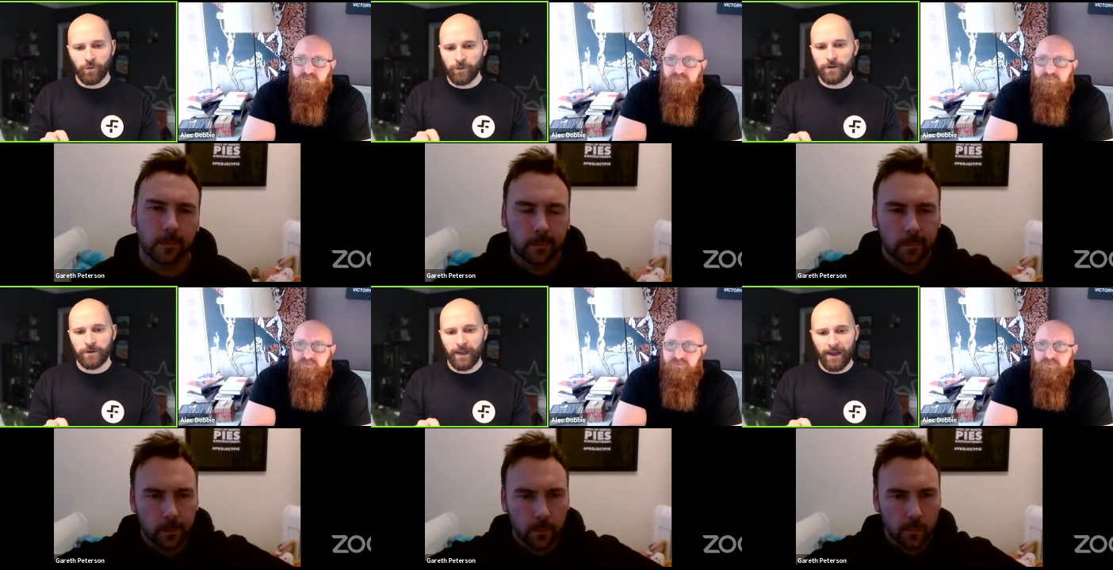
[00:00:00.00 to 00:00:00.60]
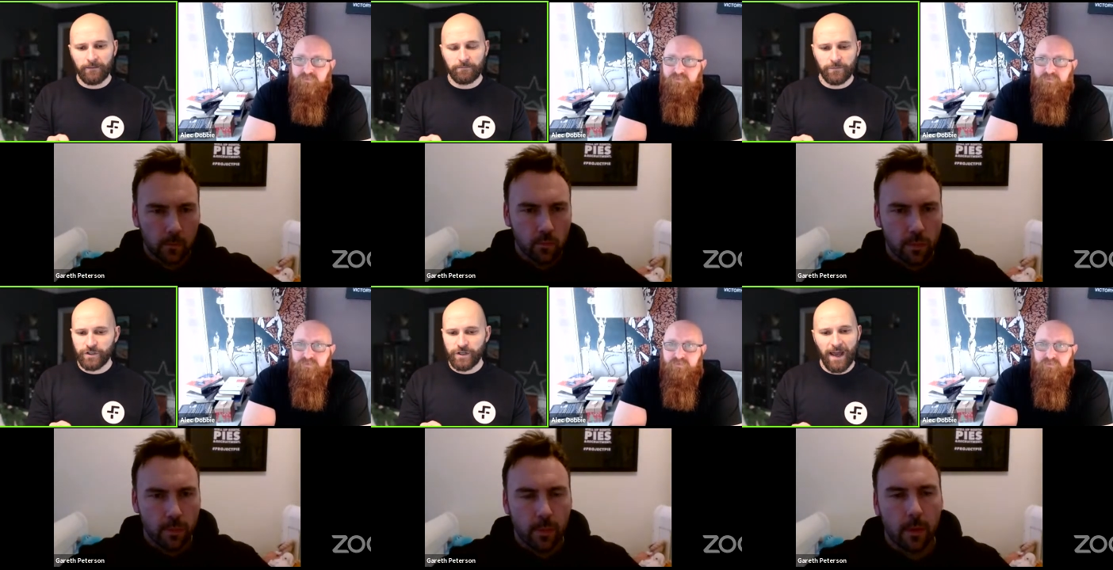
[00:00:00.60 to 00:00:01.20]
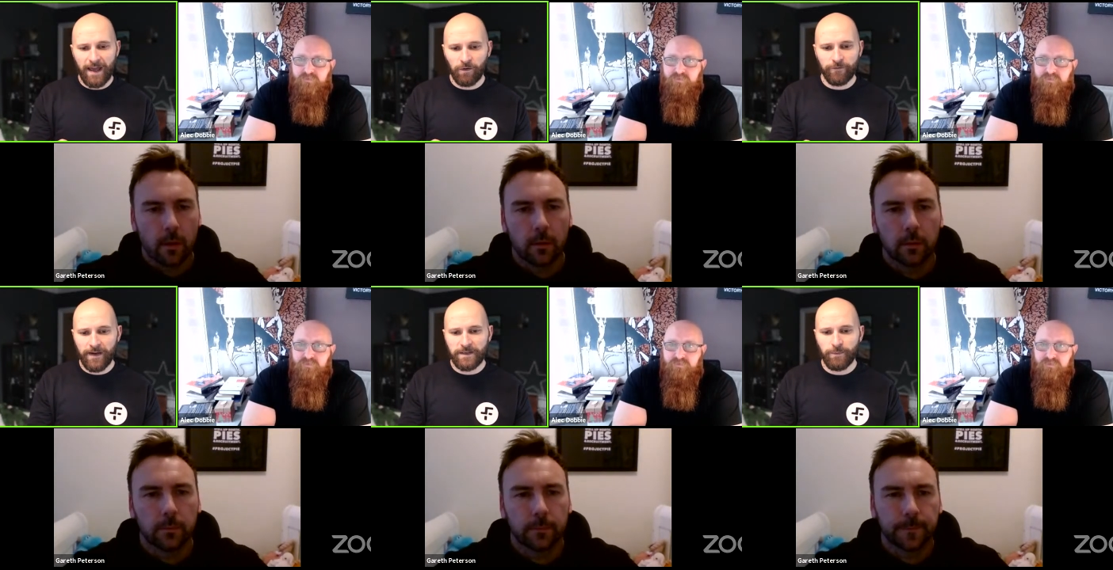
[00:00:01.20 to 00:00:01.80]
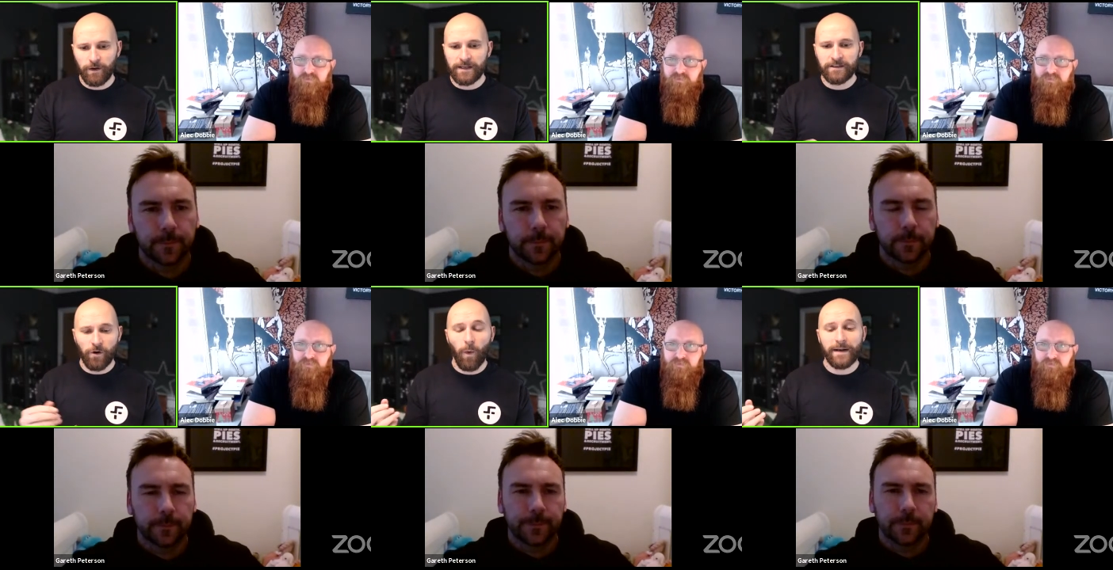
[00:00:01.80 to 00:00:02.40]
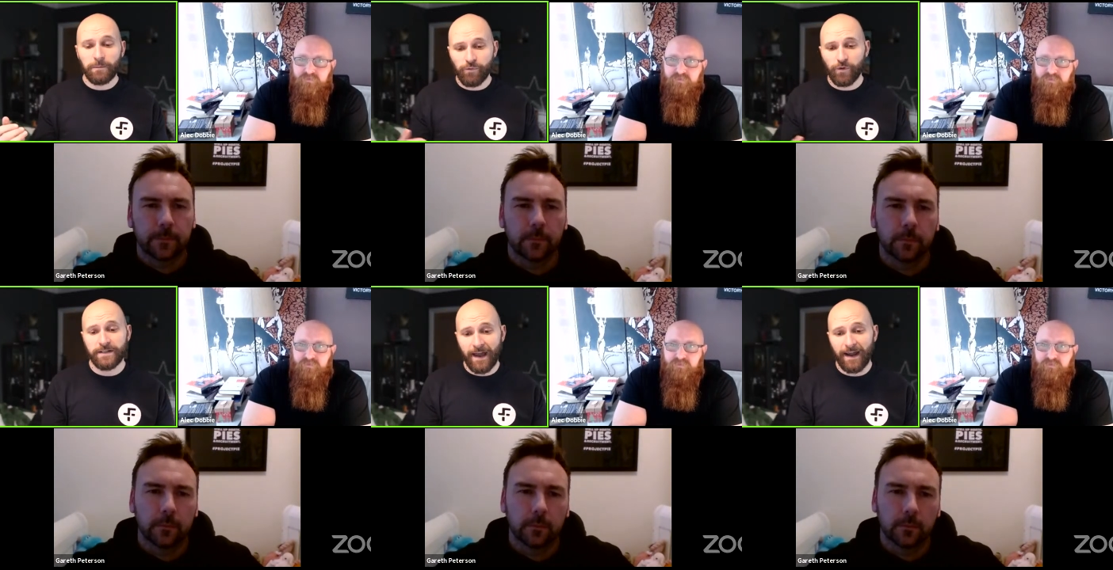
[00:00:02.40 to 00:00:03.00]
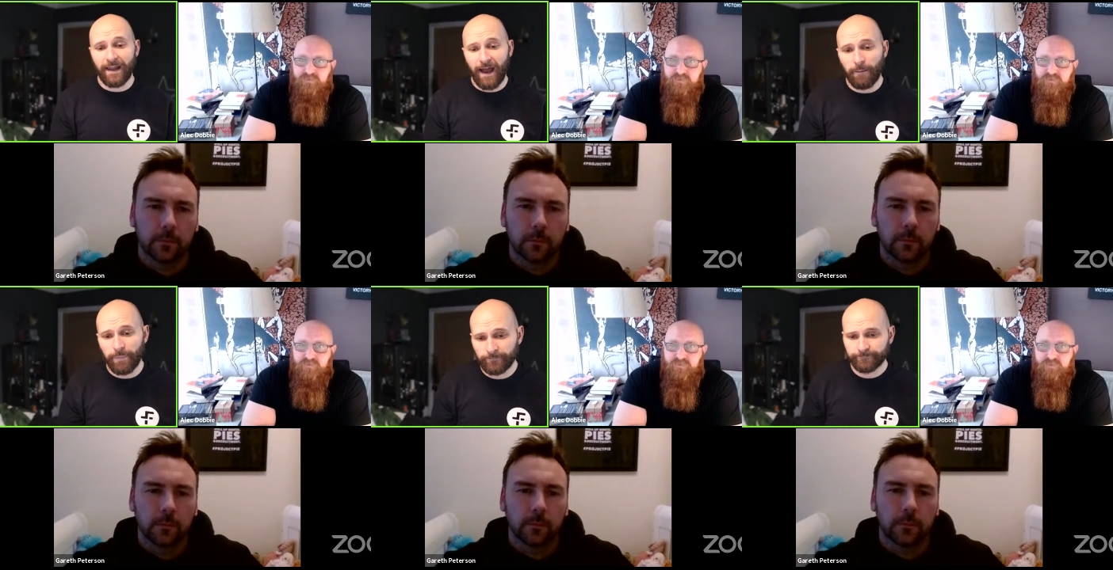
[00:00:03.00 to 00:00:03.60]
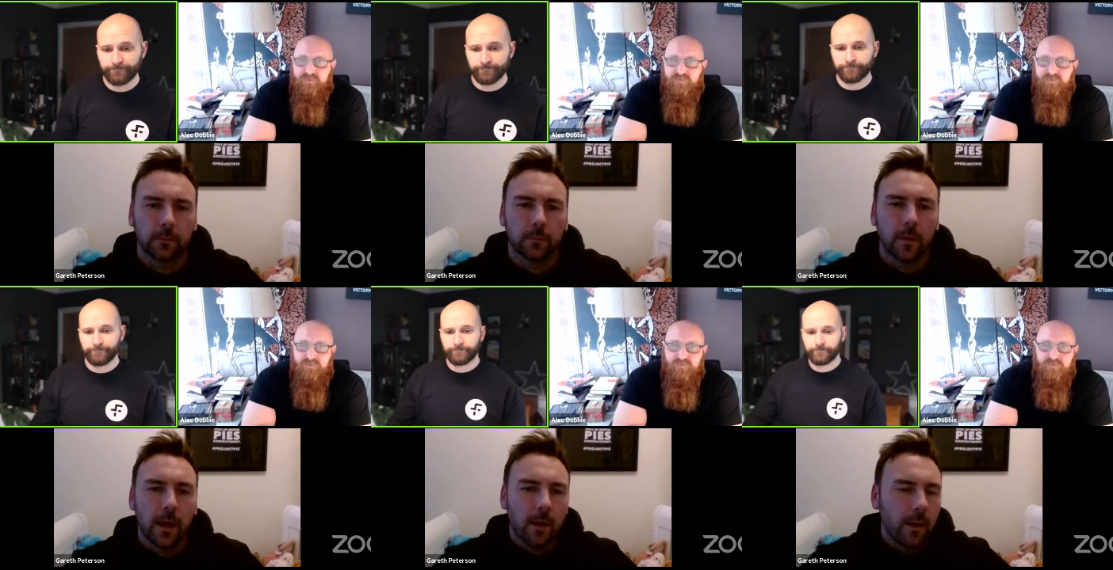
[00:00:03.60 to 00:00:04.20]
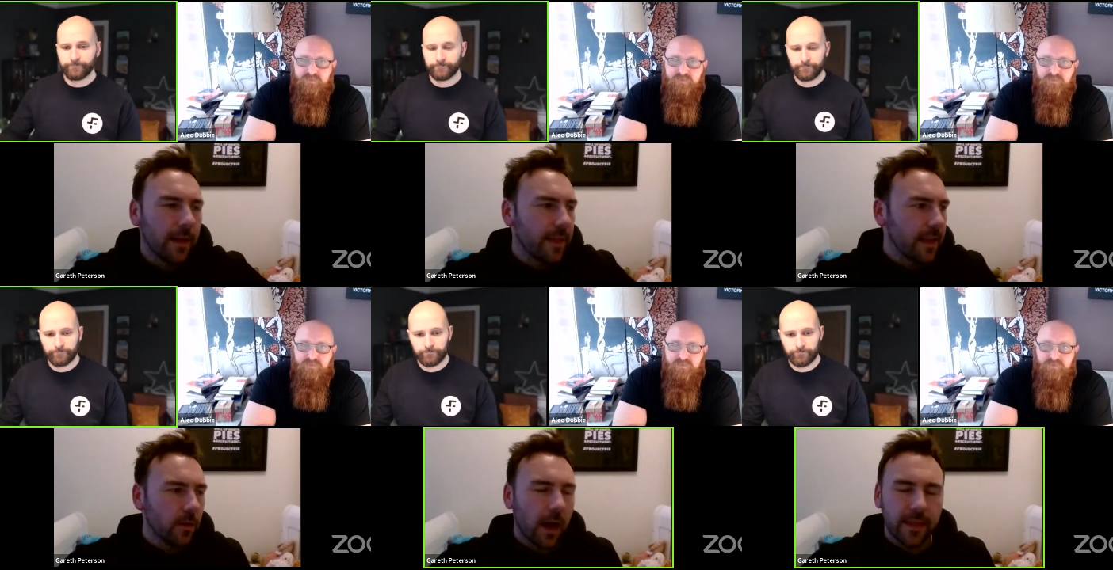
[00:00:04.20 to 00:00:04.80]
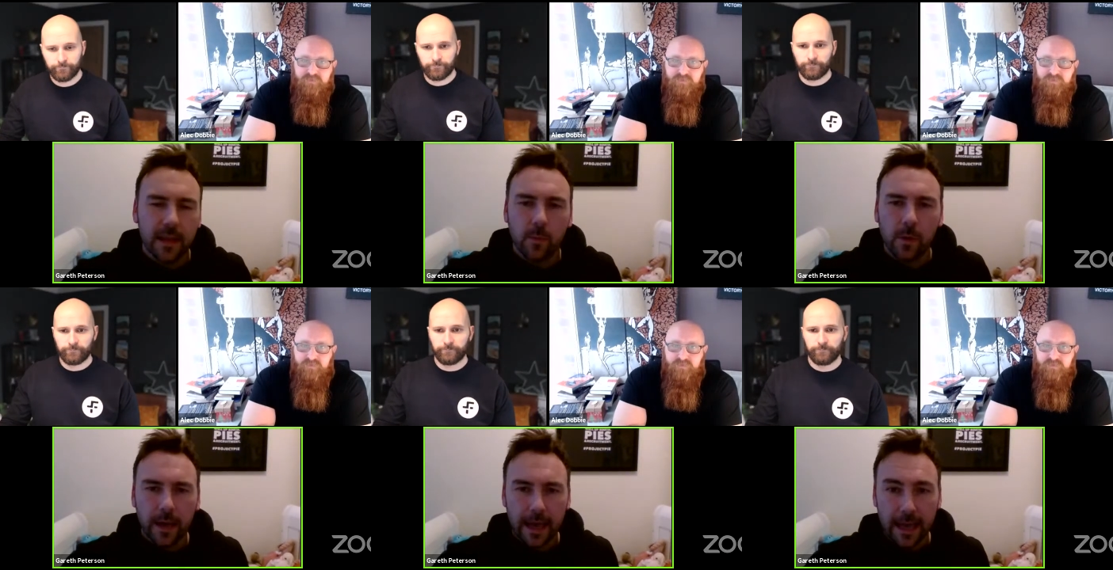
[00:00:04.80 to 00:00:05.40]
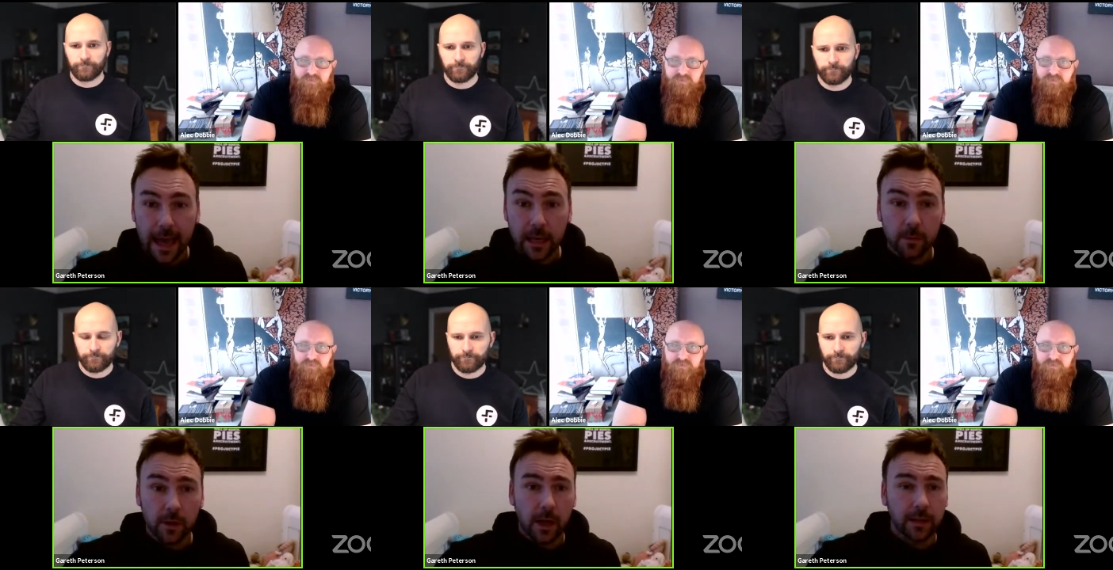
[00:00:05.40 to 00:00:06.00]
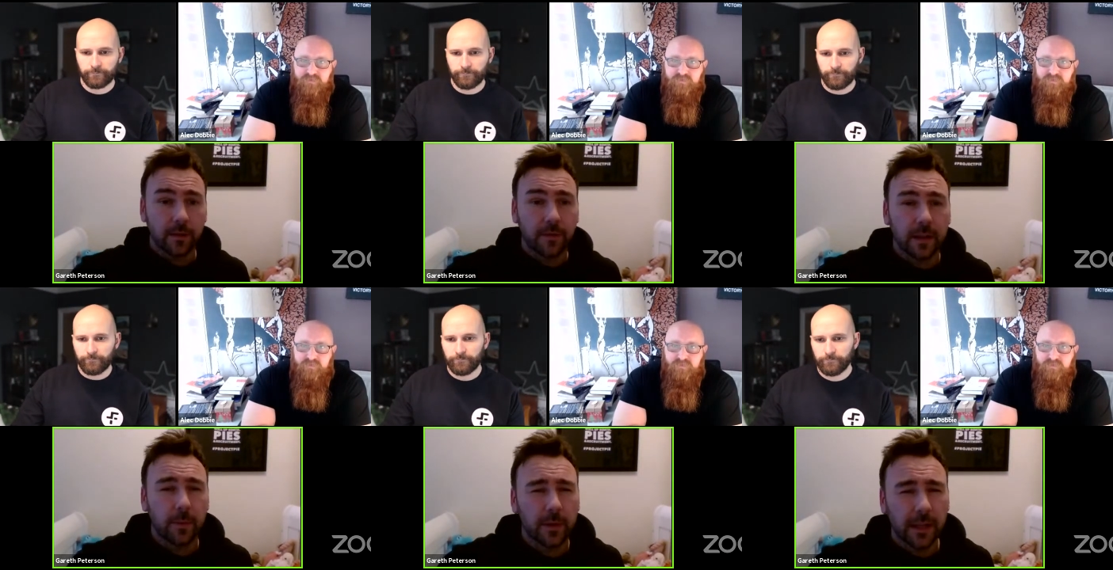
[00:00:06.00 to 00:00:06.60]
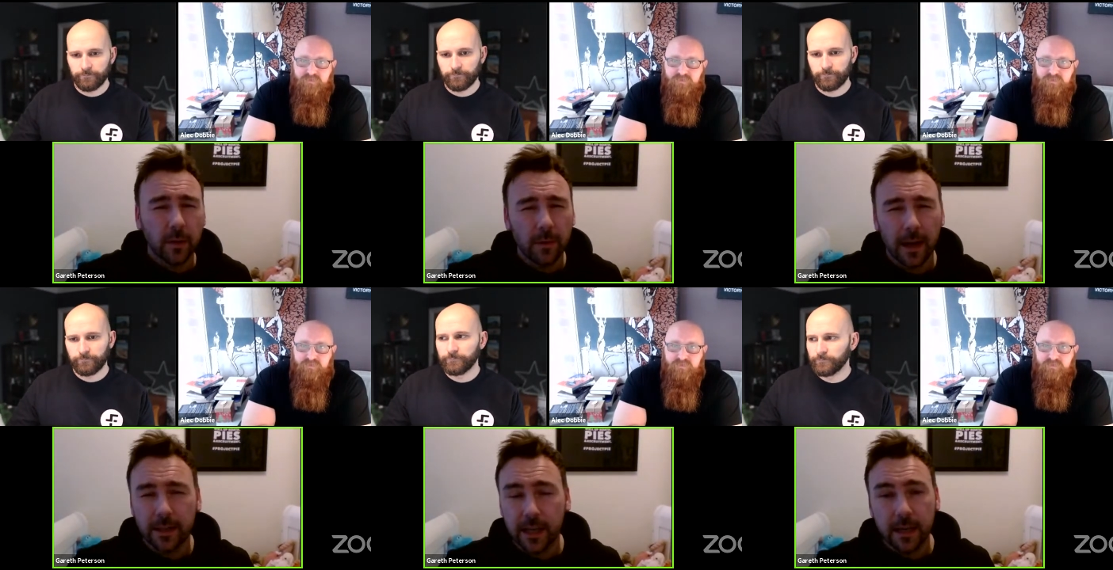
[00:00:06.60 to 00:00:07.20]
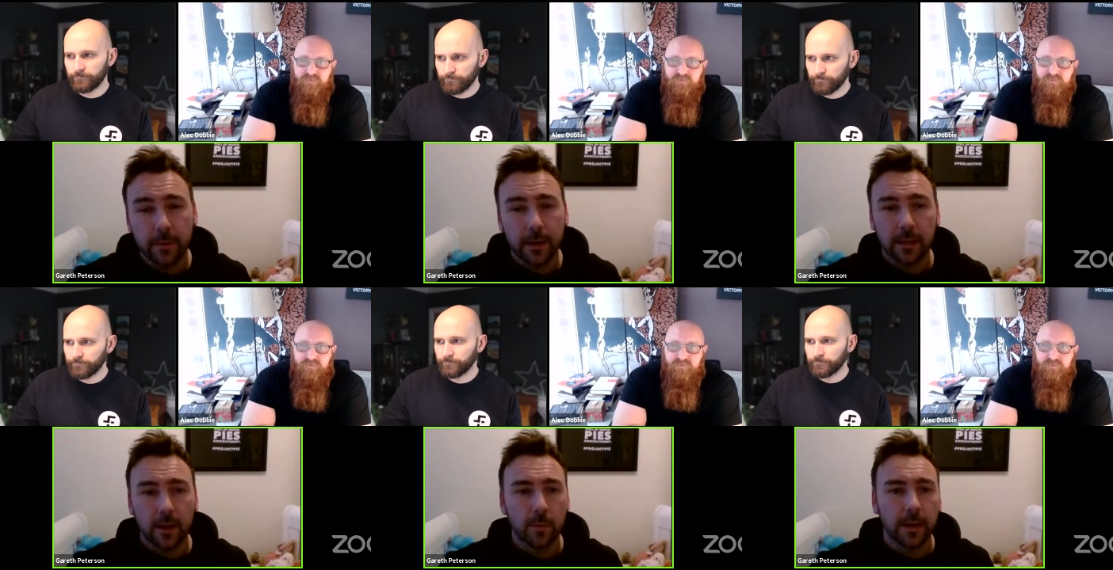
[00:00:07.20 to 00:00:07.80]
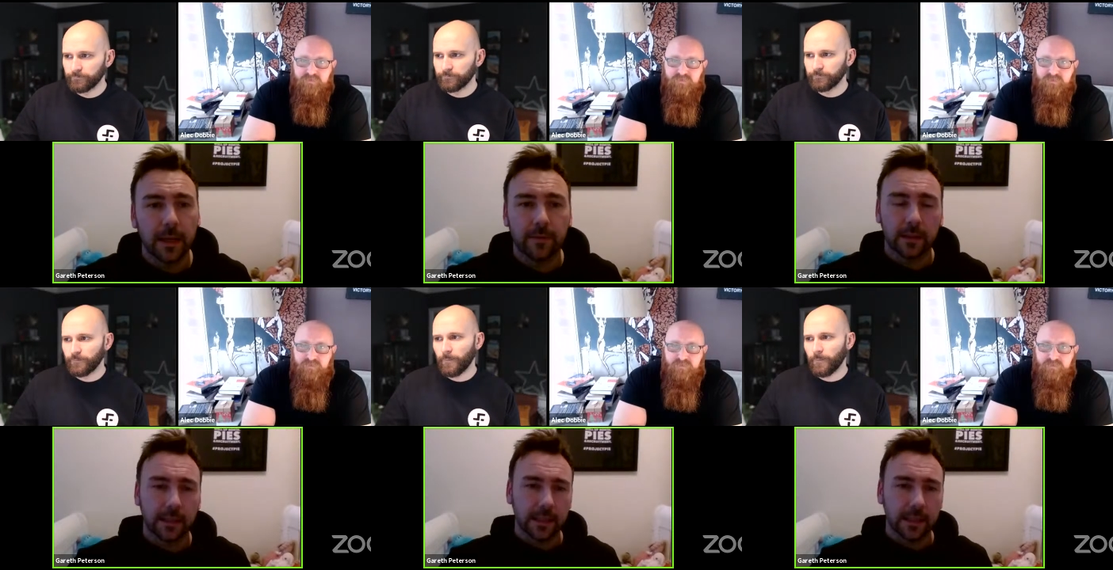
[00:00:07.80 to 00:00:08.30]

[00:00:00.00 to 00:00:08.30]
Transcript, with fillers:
Speaker 1: that you get shared on Facebook? Is there a way to bridge that gap?
Speaker 2: Well, I think you I think you will get engagement on the likes of Facebook. So I don't I genuinely don't believe that